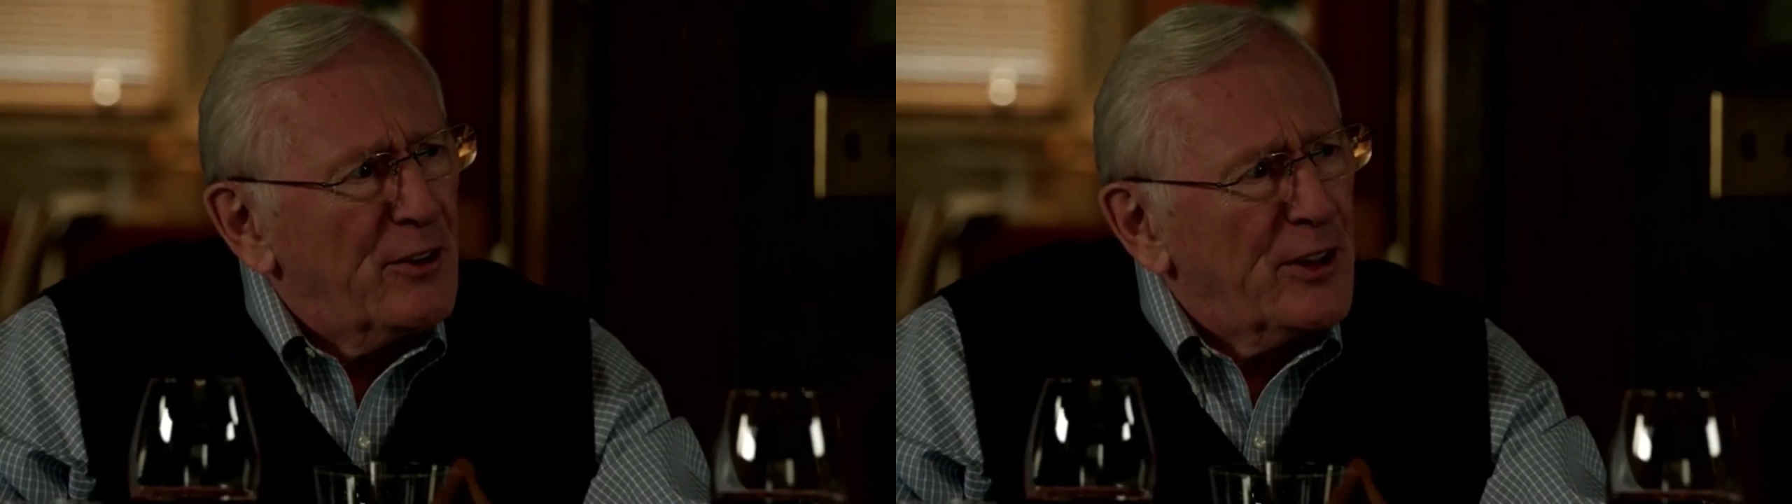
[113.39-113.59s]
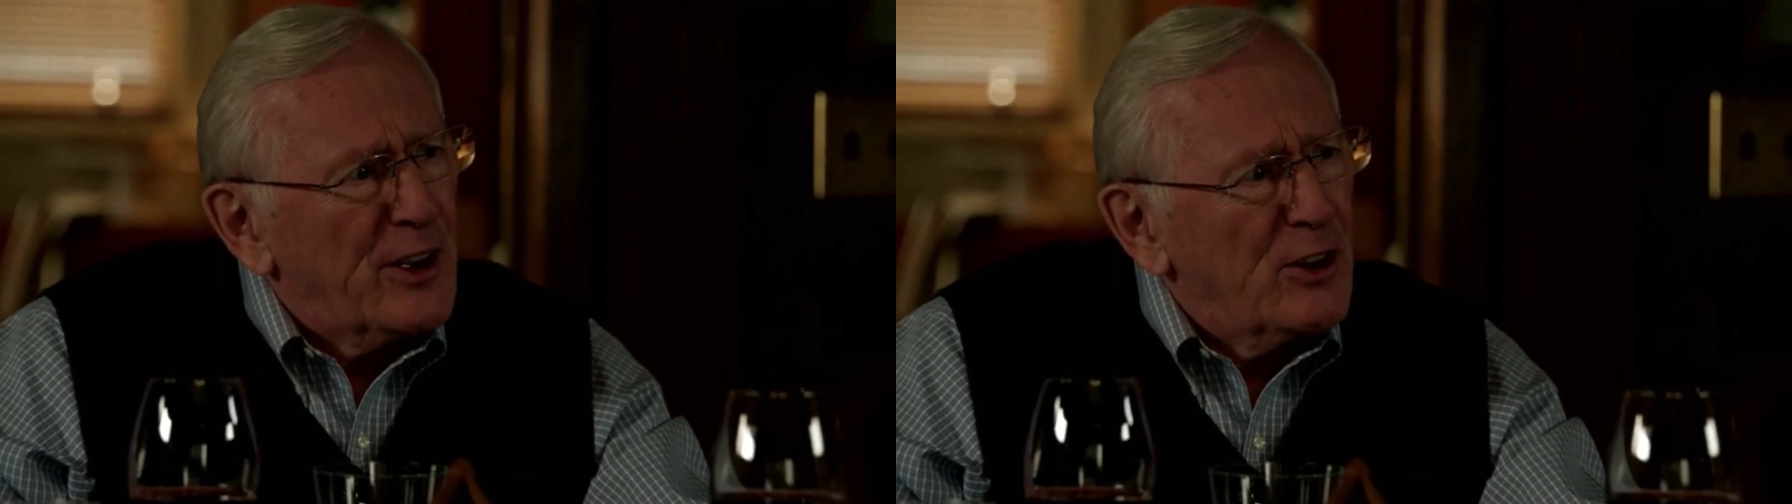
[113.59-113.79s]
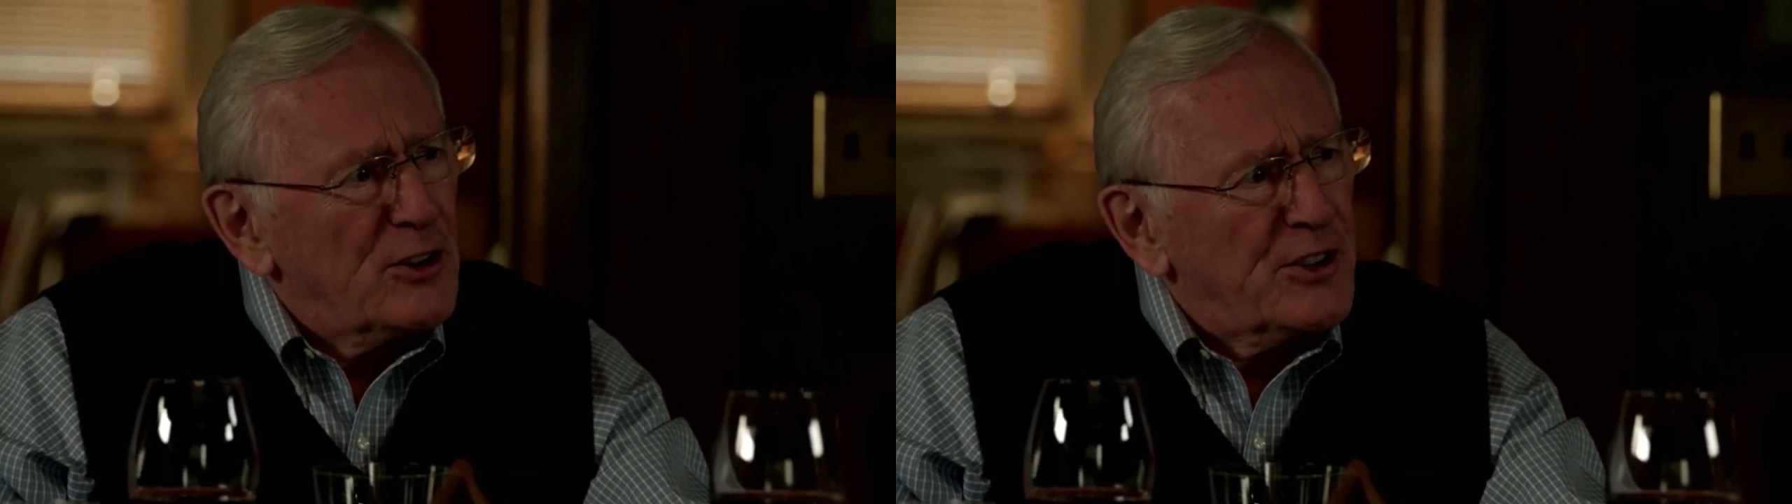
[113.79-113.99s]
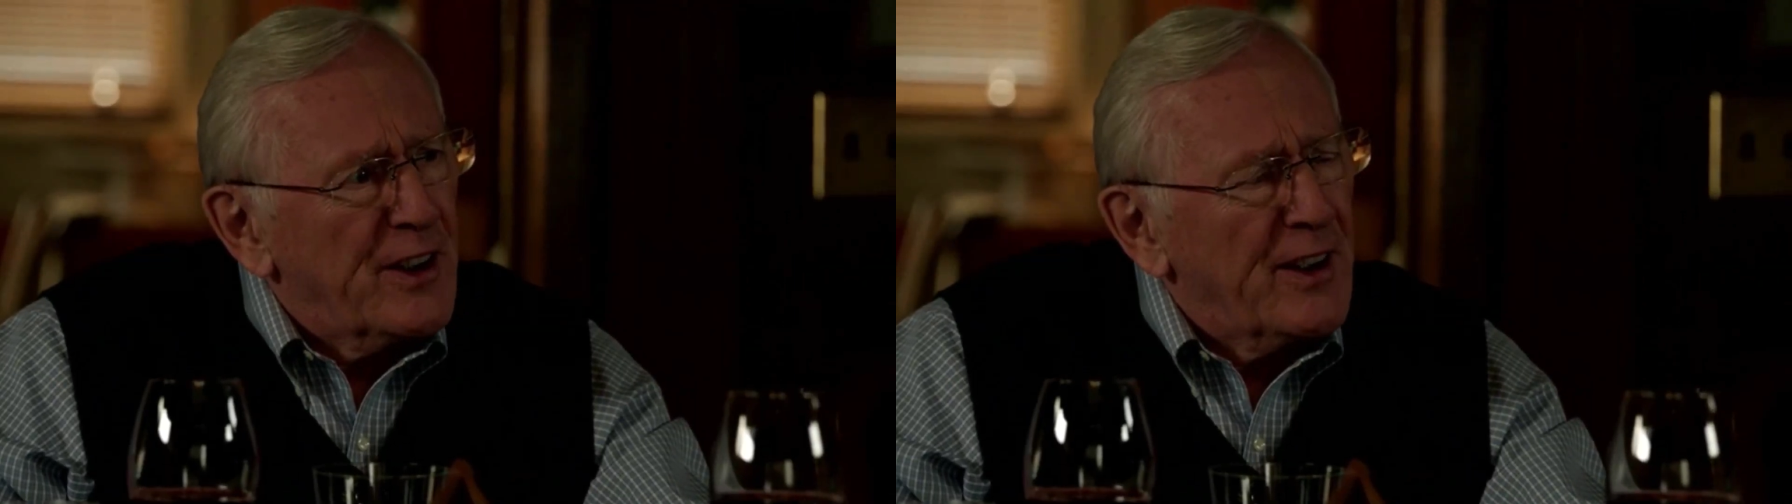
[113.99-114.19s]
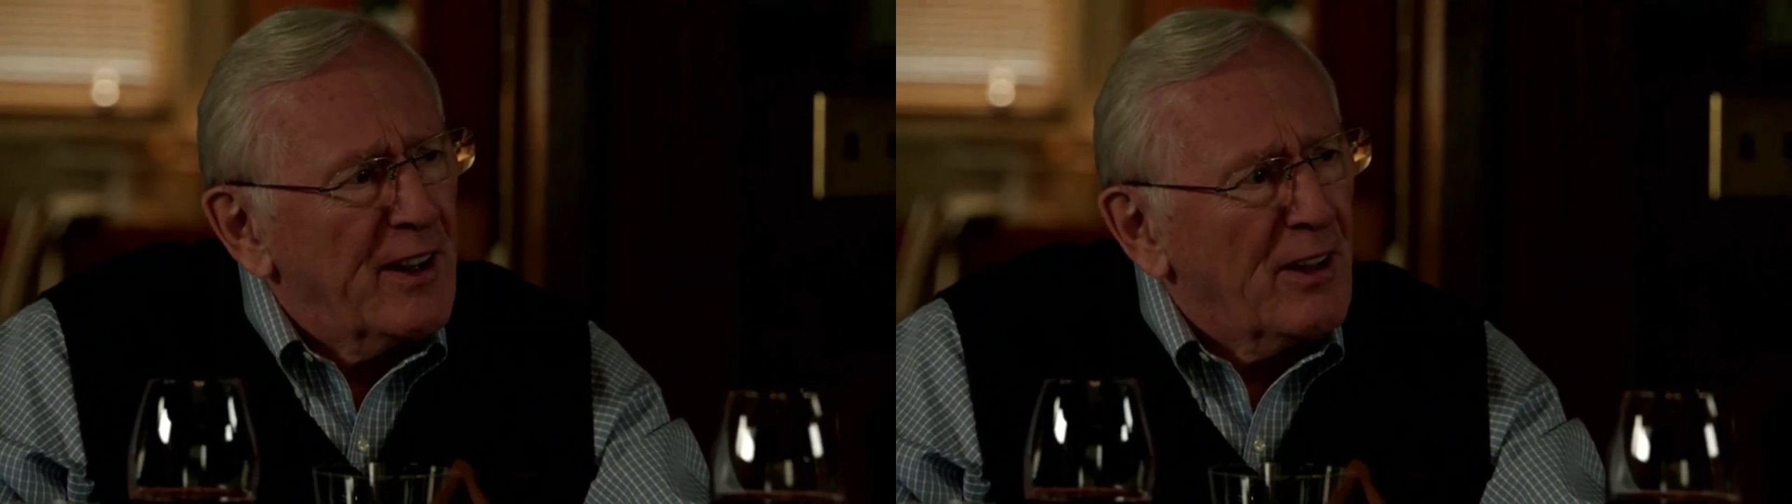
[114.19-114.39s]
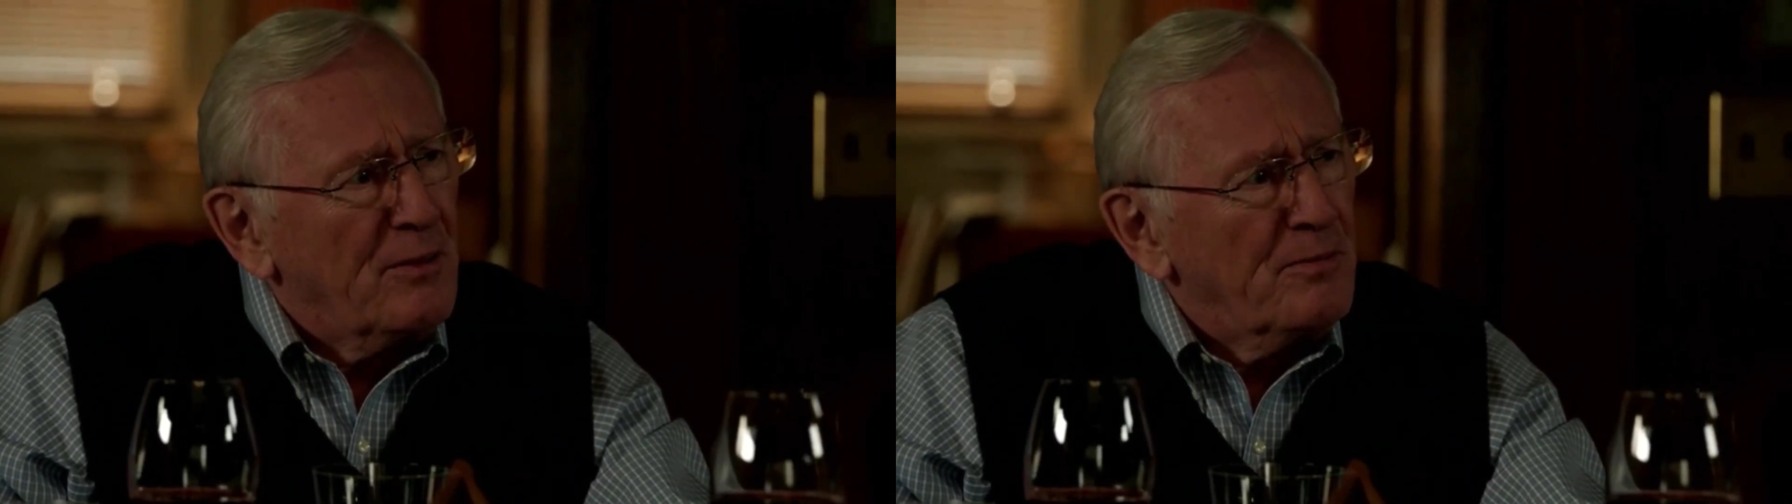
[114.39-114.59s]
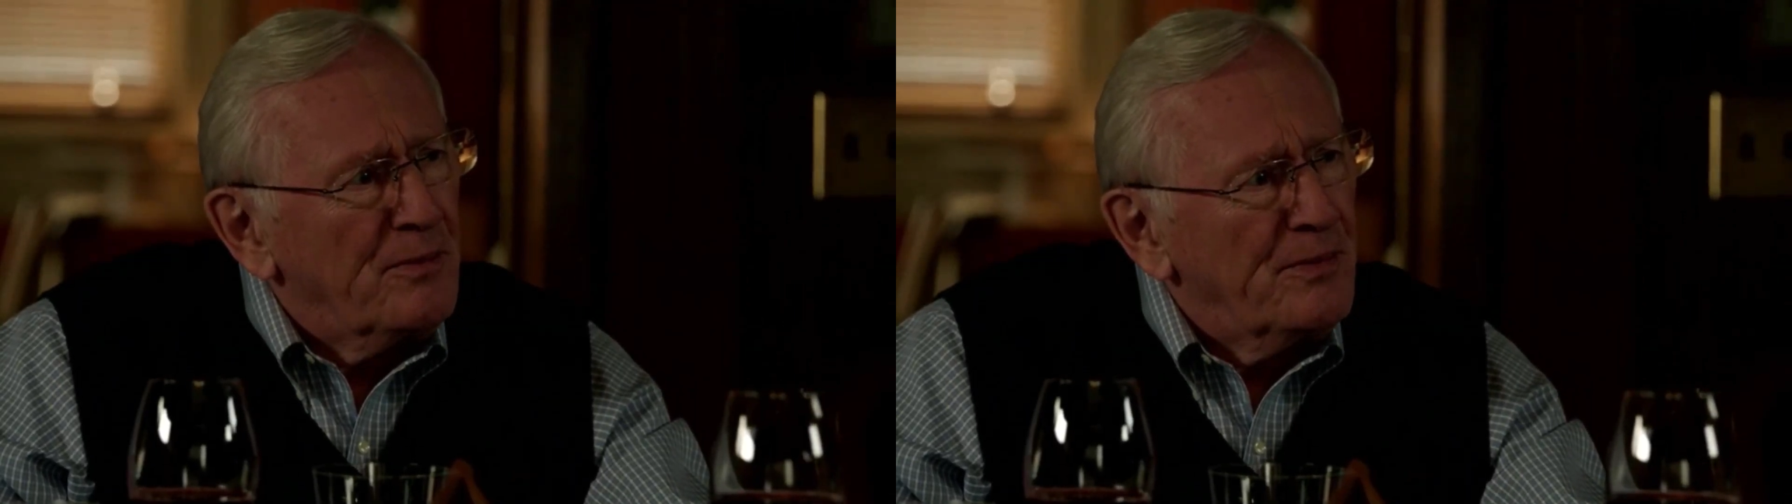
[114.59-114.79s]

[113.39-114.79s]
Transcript: everything goes to hell.